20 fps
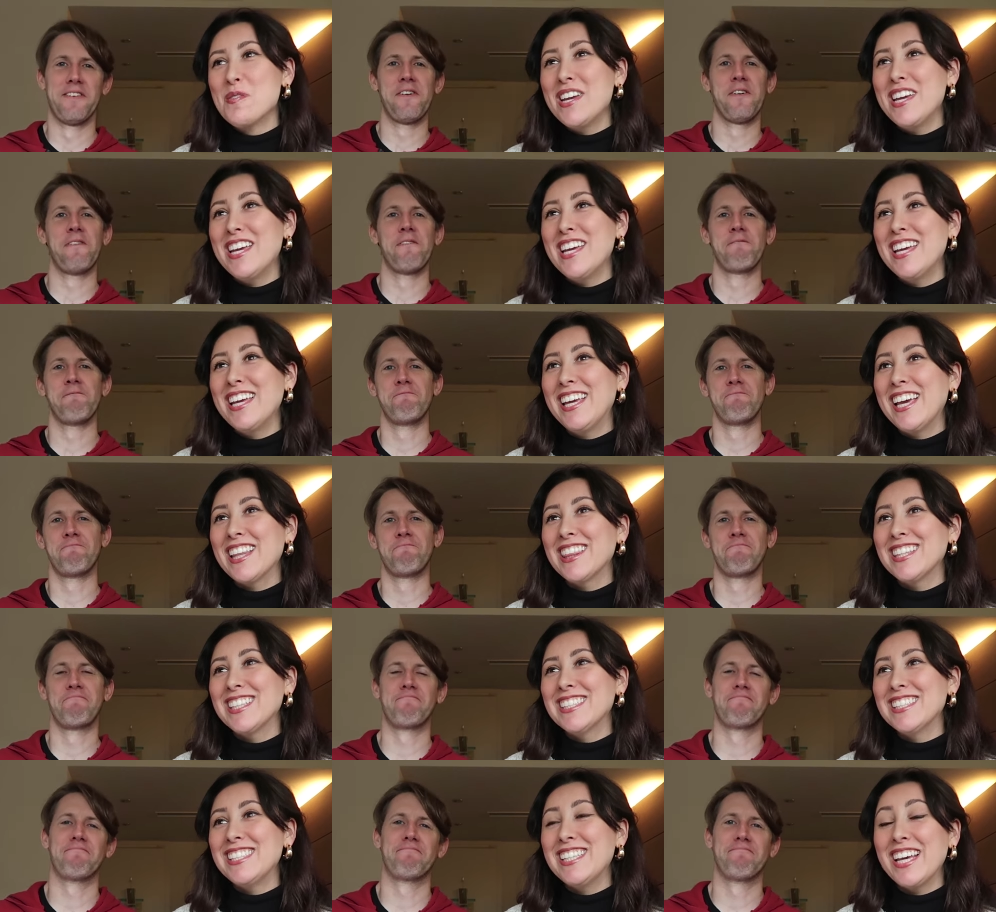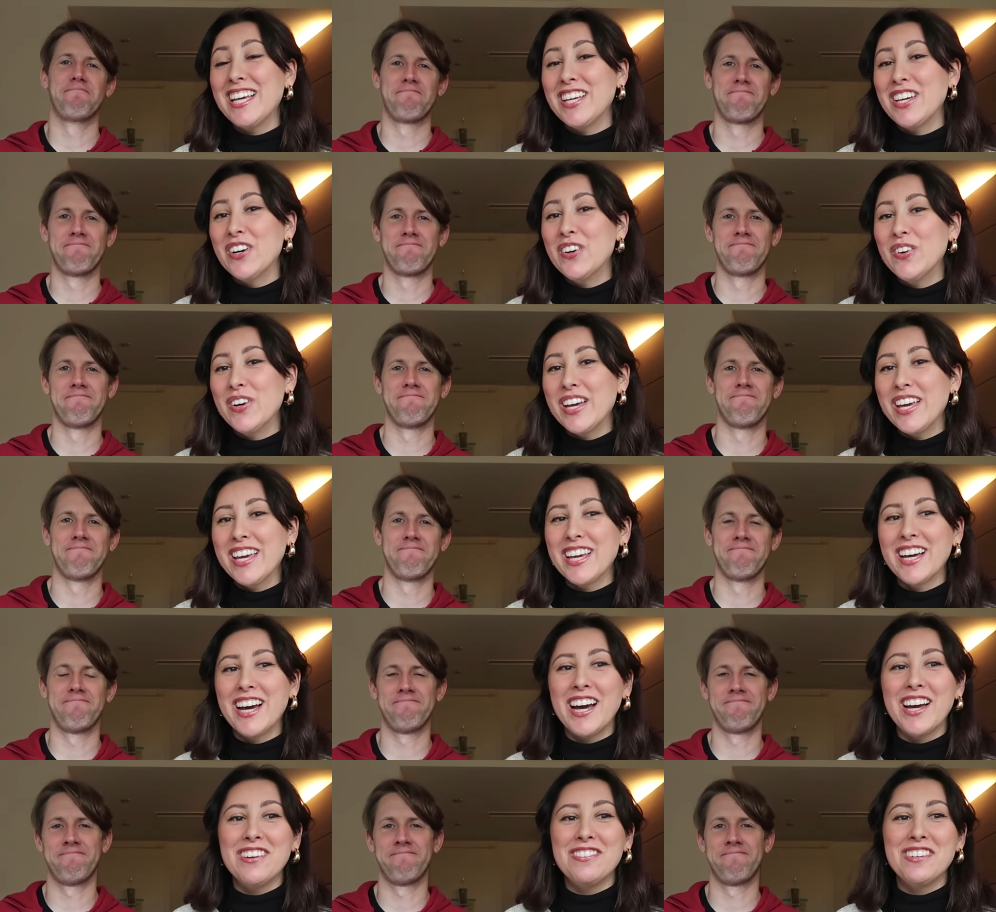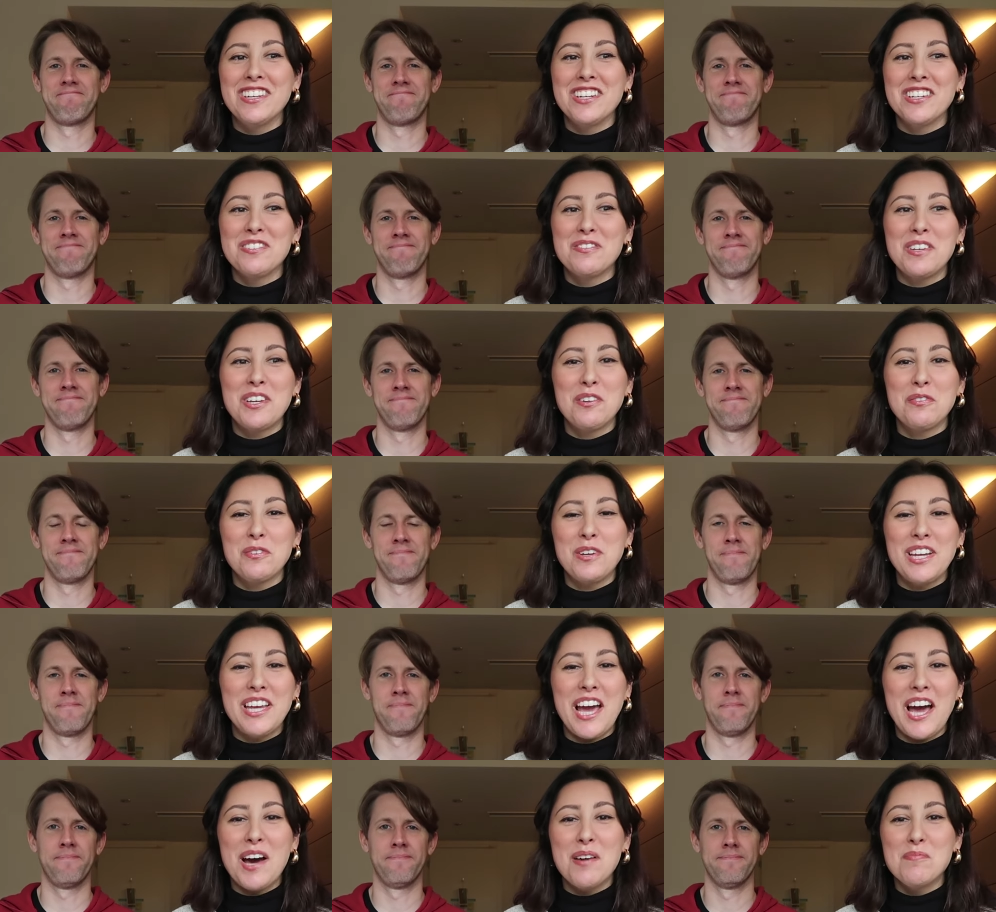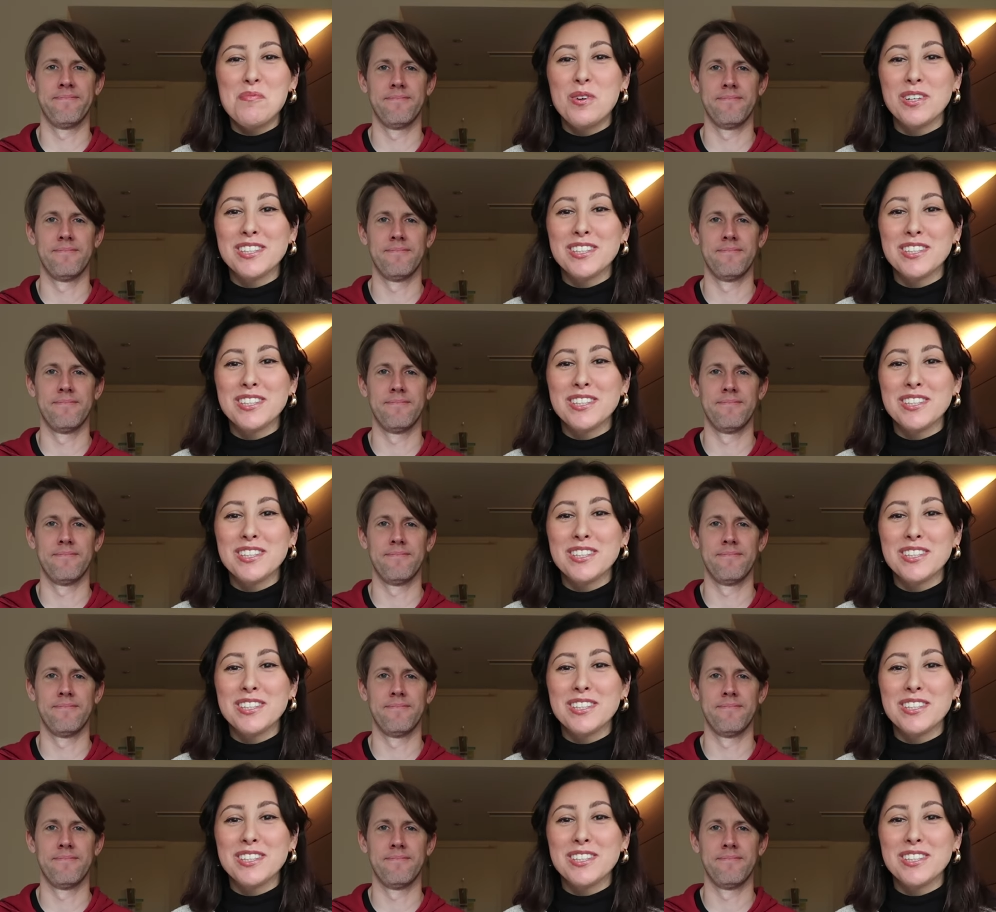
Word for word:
Speaker 1: we get this day going, I figured we could recap